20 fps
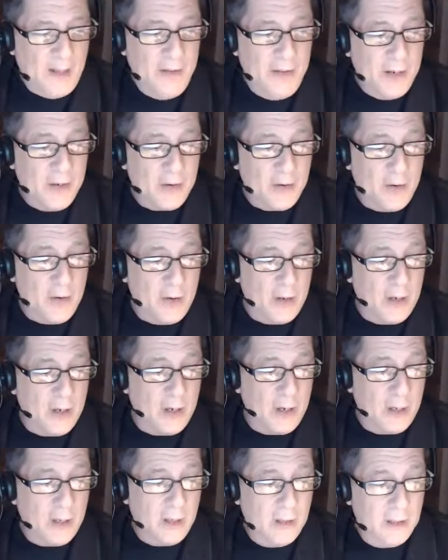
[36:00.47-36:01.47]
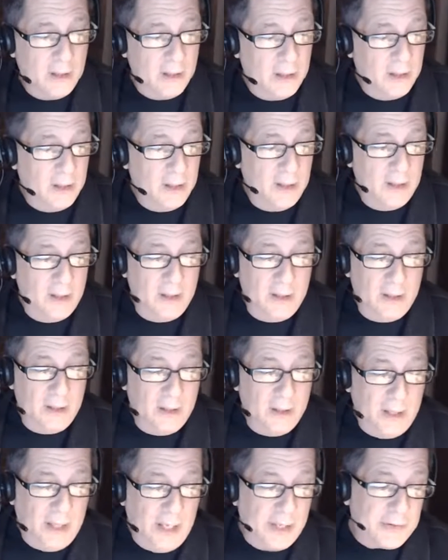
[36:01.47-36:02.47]
there are
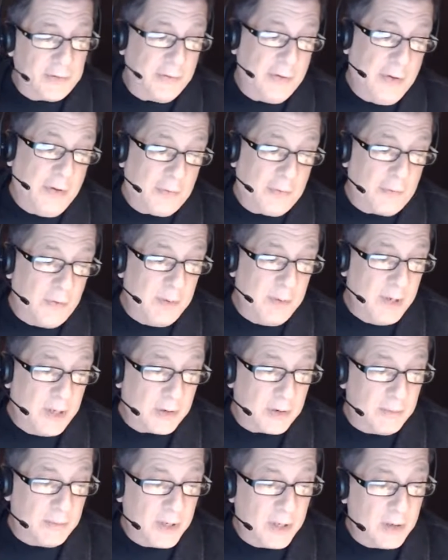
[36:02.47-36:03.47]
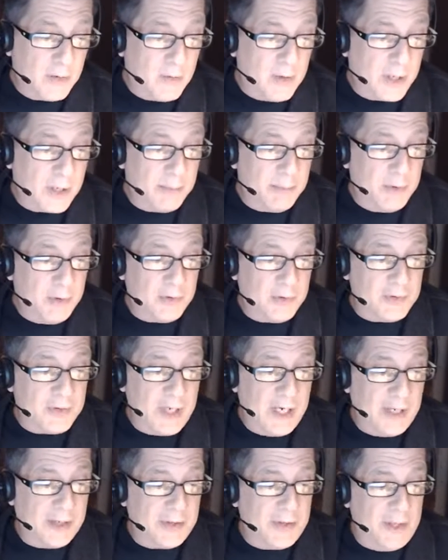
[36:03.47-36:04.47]
actually three medical marijuana bills
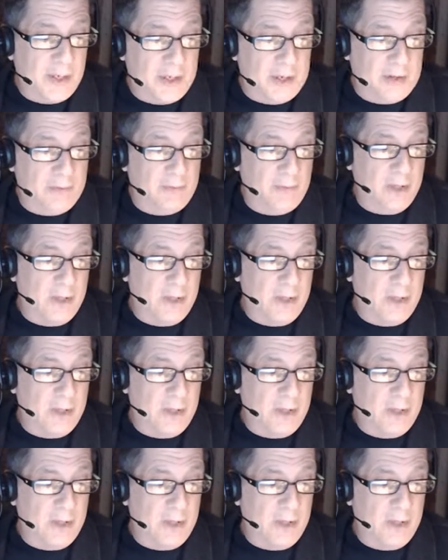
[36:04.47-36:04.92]
out there.